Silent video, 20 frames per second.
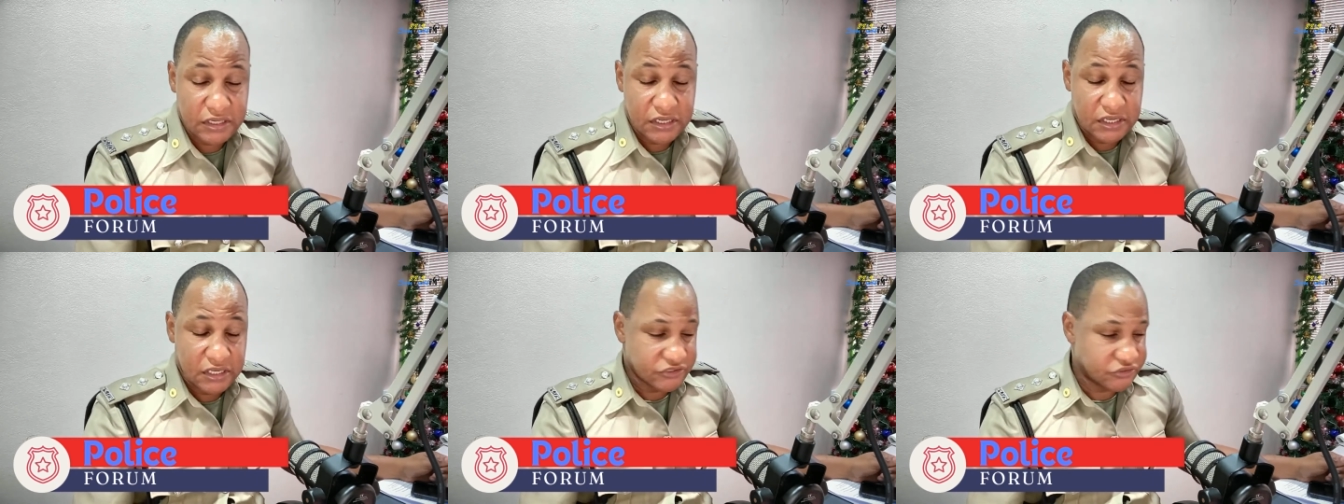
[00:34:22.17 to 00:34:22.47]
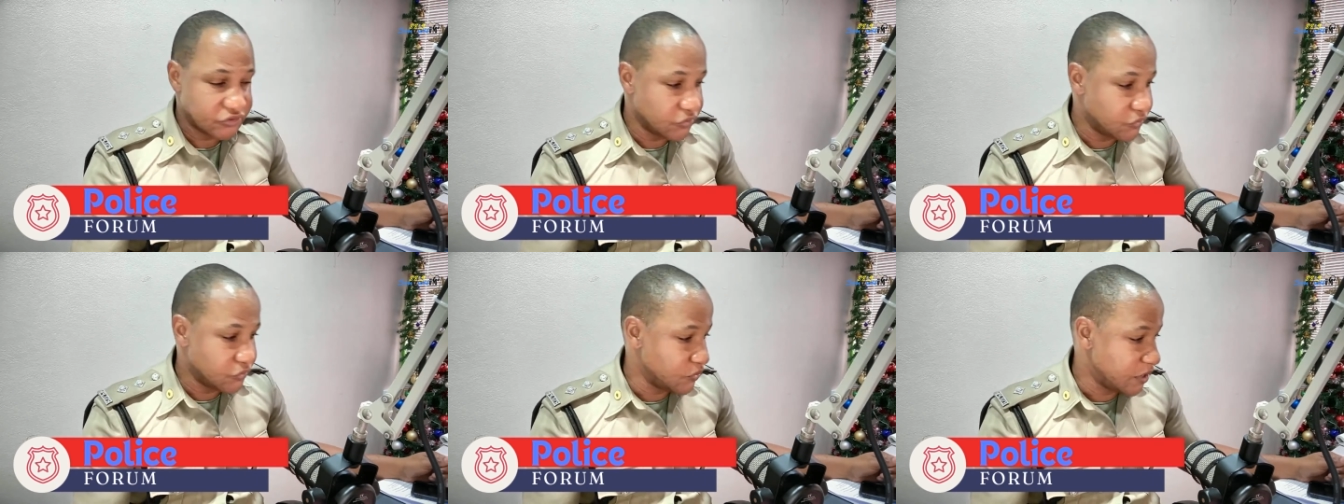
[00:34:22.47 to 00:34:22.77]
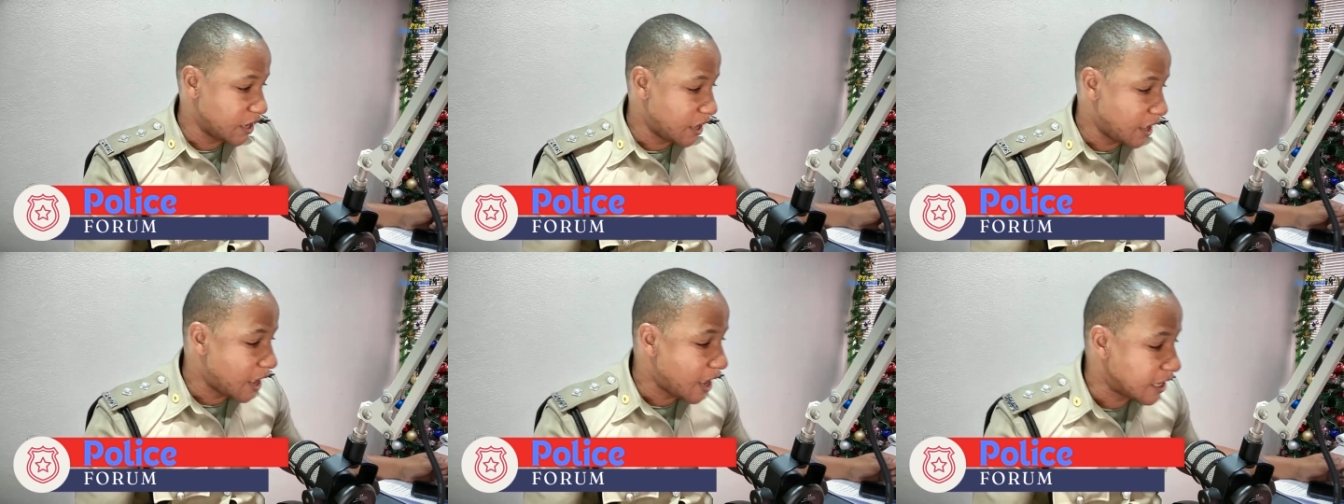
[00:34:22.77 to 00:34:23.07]
So we
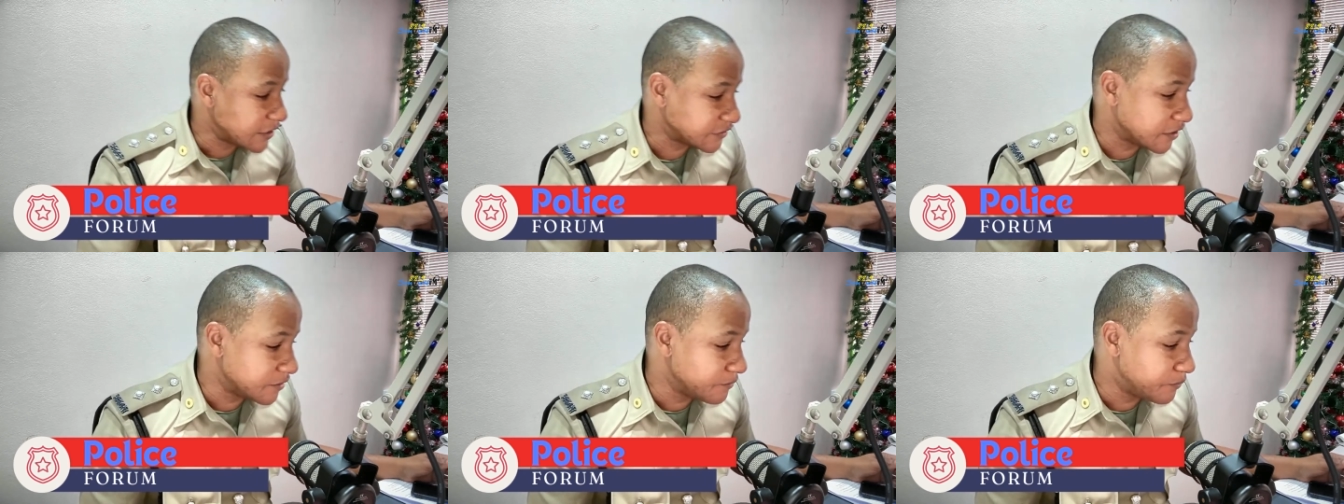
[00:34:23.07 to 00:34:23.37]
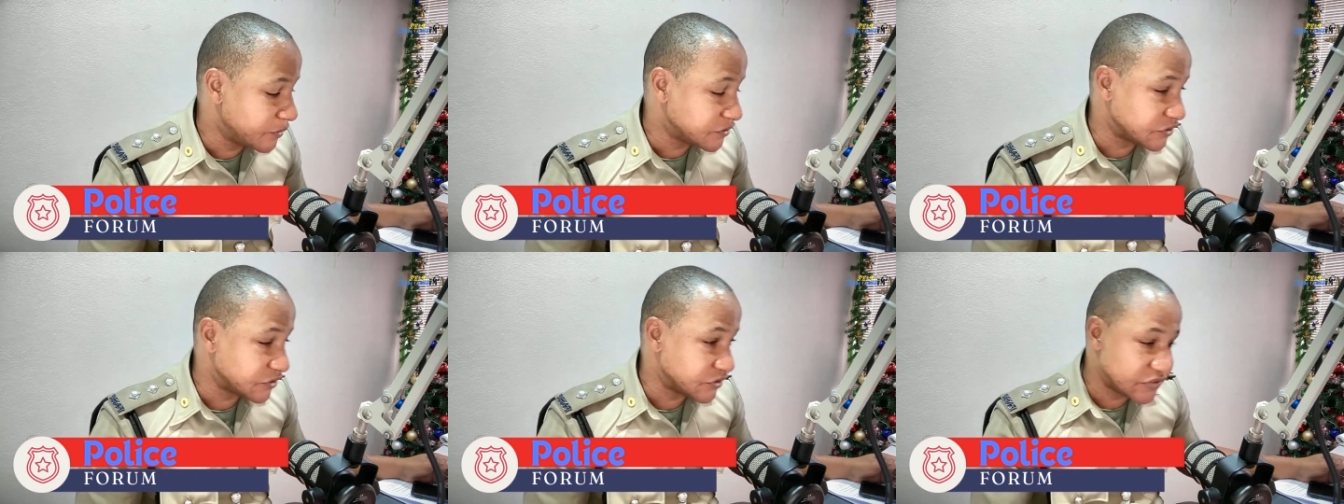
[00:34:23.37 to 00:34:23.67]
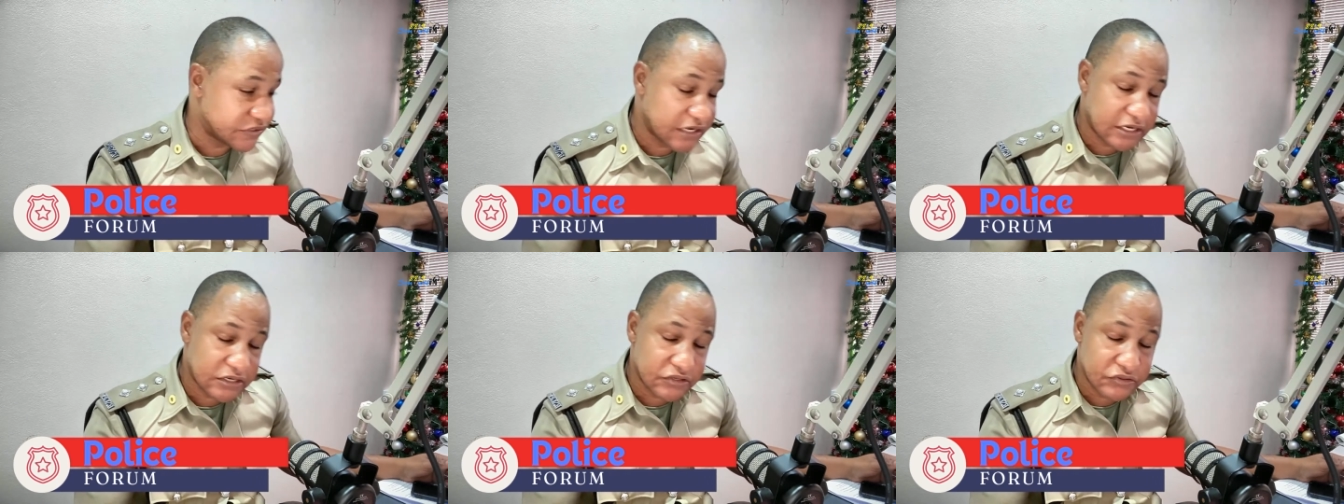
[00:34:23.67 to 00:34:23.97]
are asking persons to
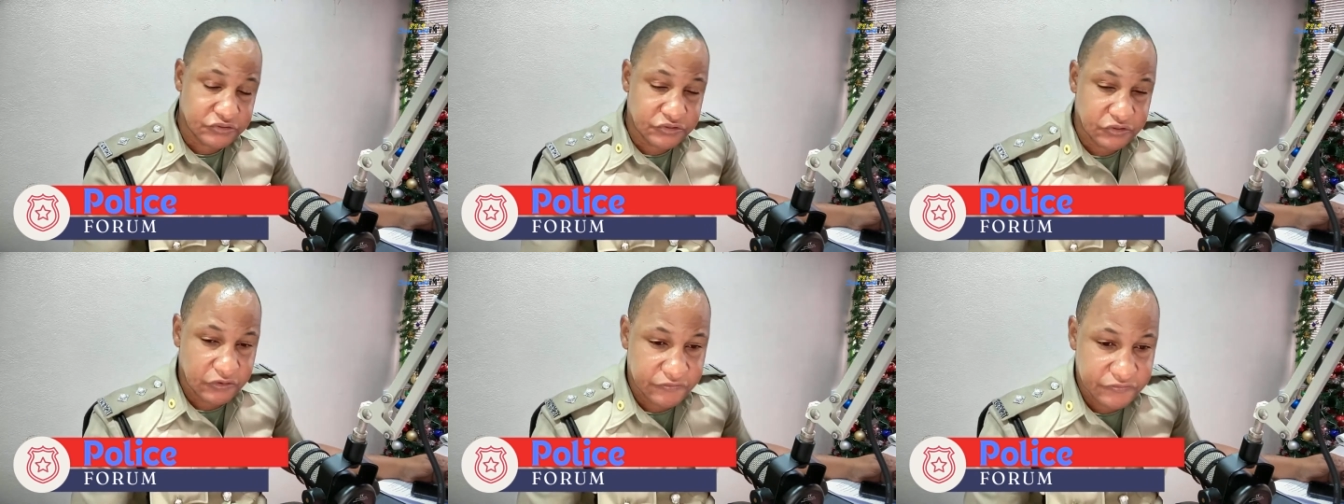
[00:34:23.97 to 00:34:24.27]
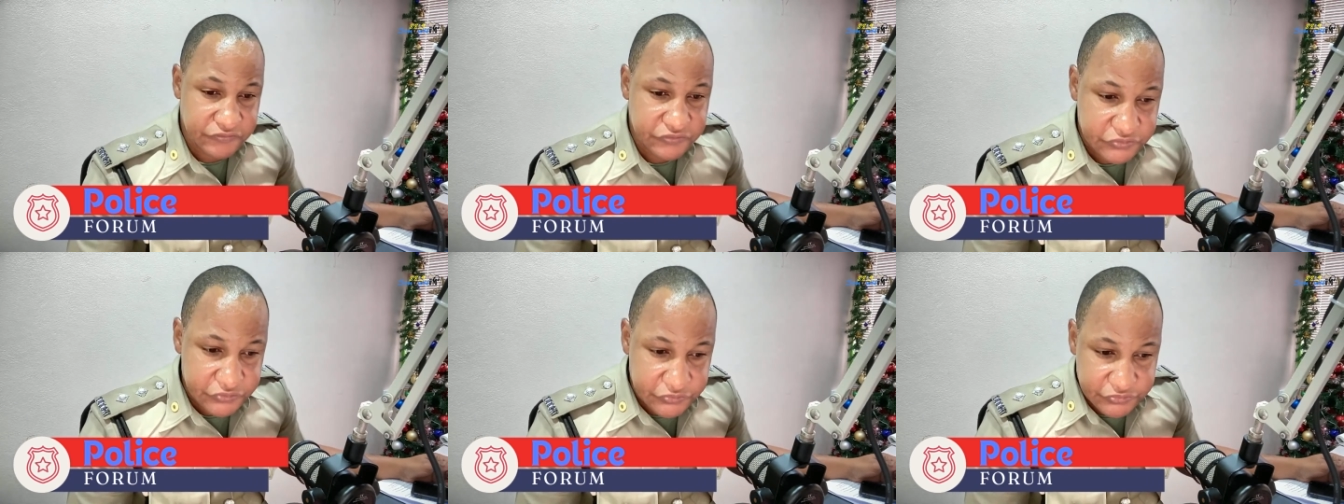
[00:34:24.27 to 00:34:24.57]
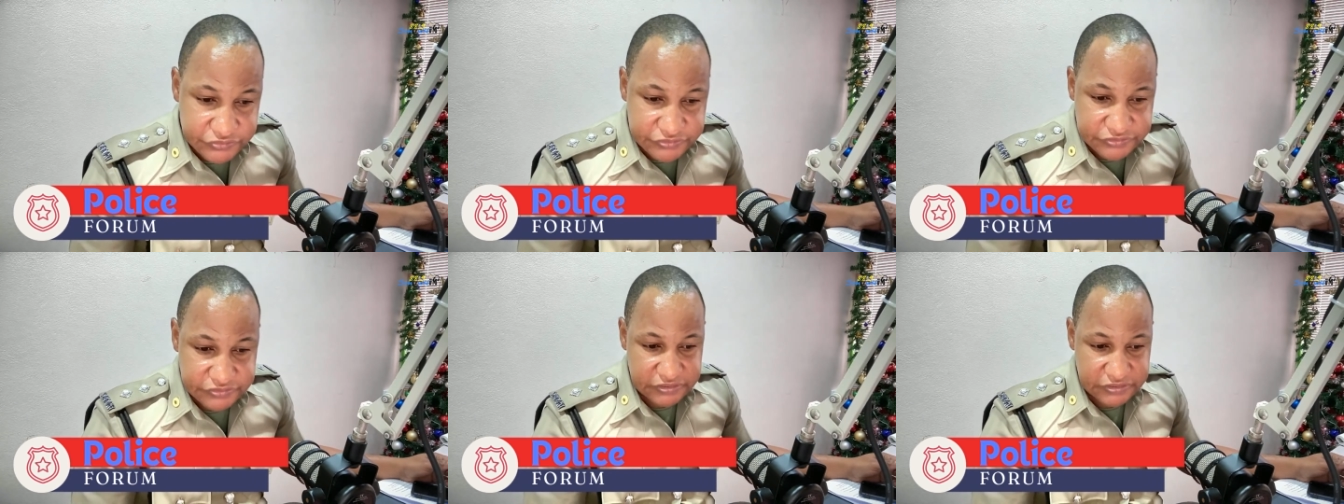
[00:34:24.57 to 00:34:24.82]
take note of those